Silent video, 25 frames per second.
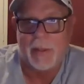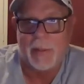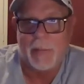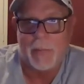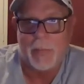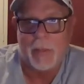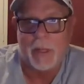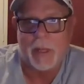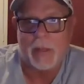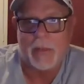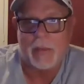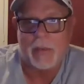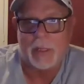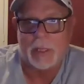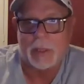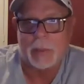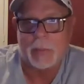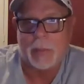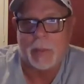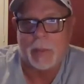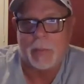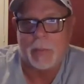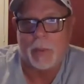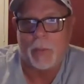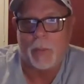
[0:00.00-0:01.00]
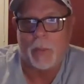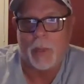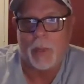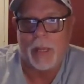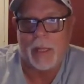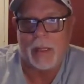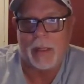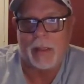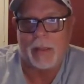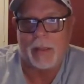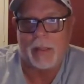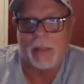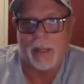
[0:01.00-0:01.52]
Now, there's people
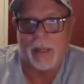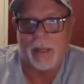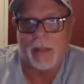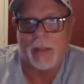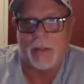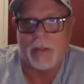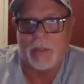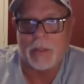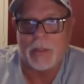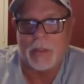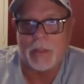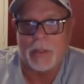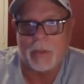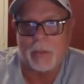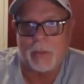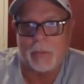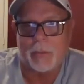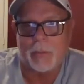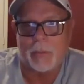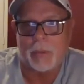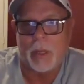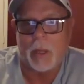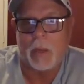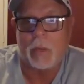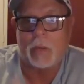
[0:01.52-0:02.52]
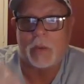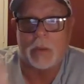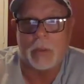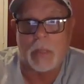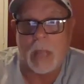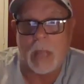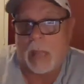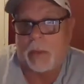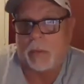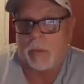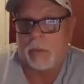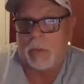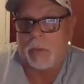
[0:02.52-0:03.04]
waiting to get in the Zoom. Oh,
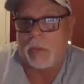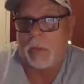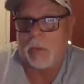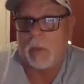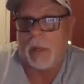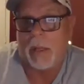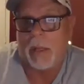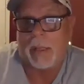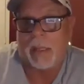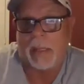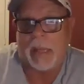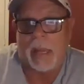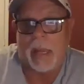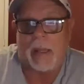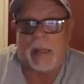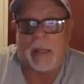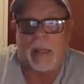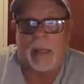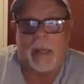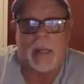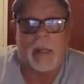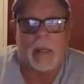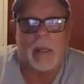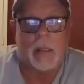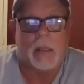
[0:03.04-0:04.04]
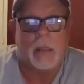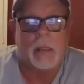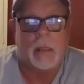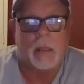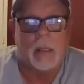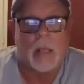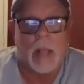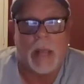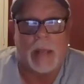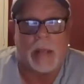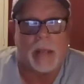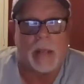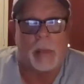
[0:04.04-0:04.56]
I don't know why they can't get in.
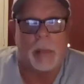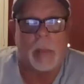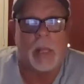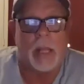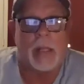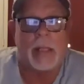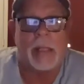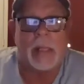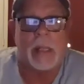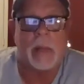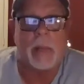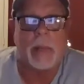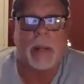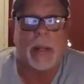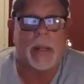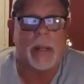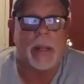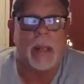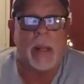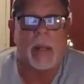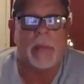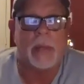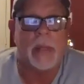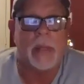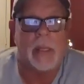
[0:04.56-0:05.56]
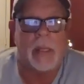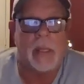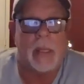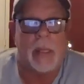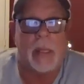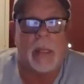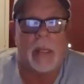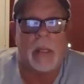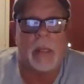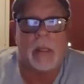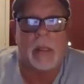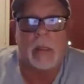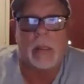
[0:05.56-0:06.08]
I didn't block anybody out. They can get
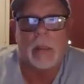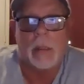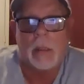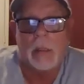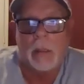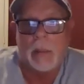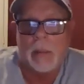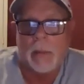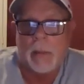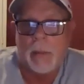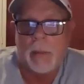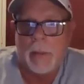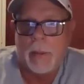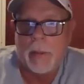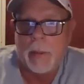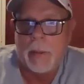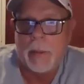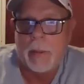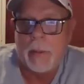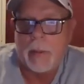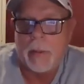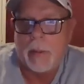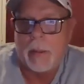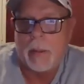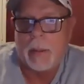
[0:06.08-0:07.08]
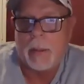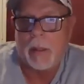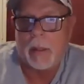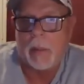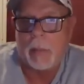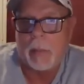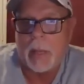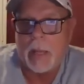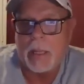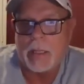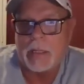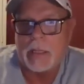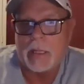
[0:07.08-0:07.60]
in.
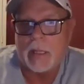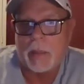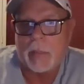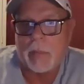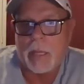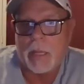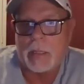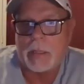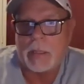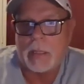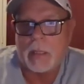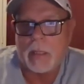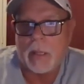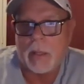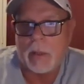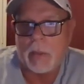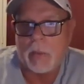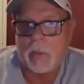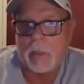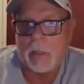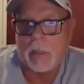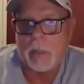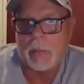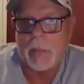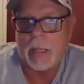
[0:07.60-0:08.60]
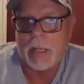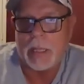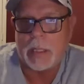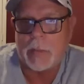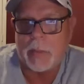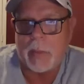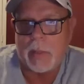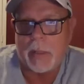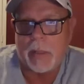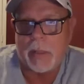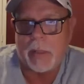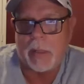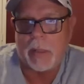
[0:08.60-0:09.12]
Mindset. I don't wear a mask,
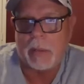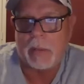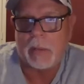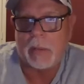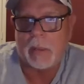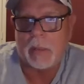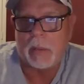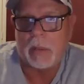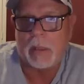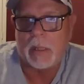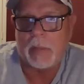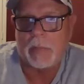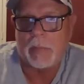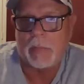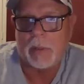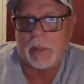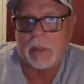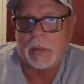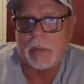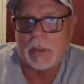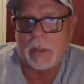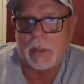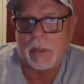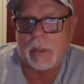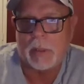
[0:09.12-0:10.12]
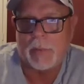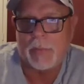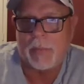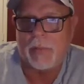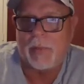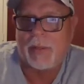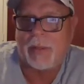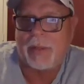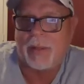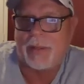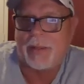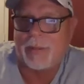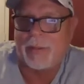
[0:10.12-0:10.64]
period. Our government took it
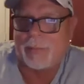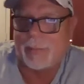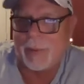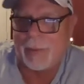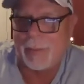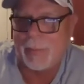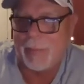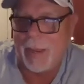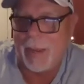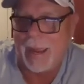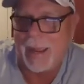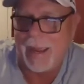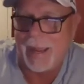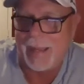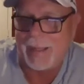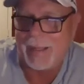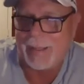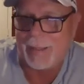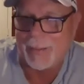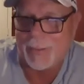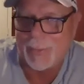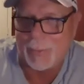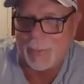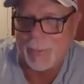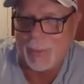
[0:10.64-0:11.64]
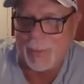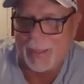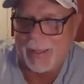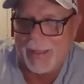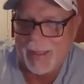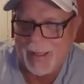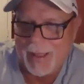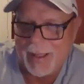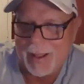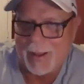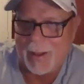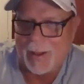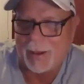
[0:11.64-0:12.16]
from mandatory
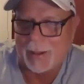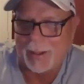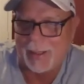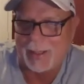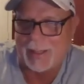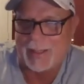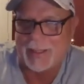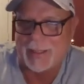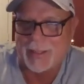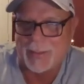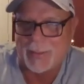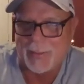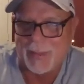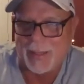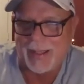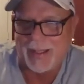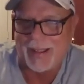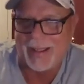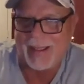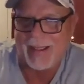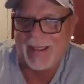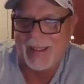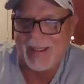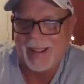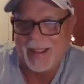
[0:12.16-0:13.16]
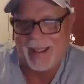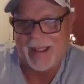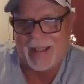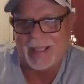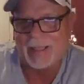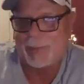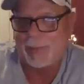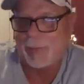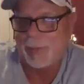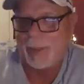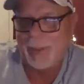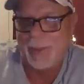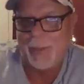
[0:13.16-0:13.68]
August 29th. That's
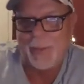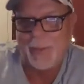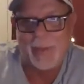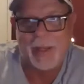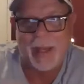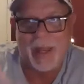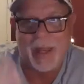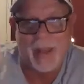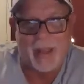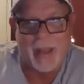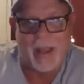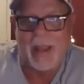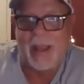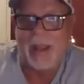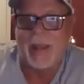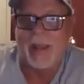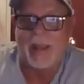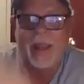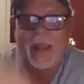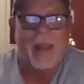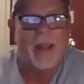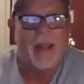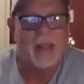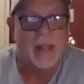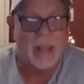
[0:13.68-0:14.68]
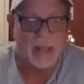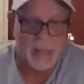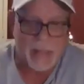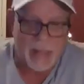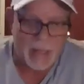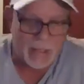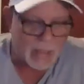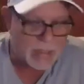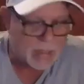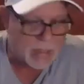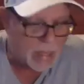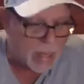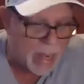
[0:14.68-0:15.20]
for you, guys. Hey, like I
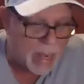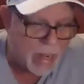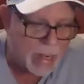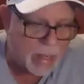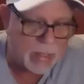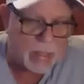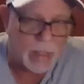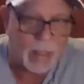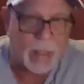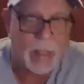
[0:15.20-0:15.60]
said,